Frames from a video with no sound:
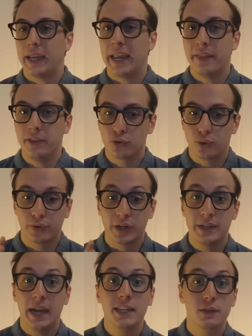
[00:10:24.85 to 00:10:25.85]
in the sort of
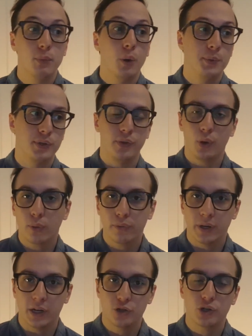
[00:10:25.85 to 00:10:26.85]
condensed moments of the
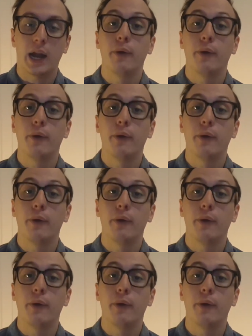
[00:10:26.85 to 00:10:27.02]
orphanage,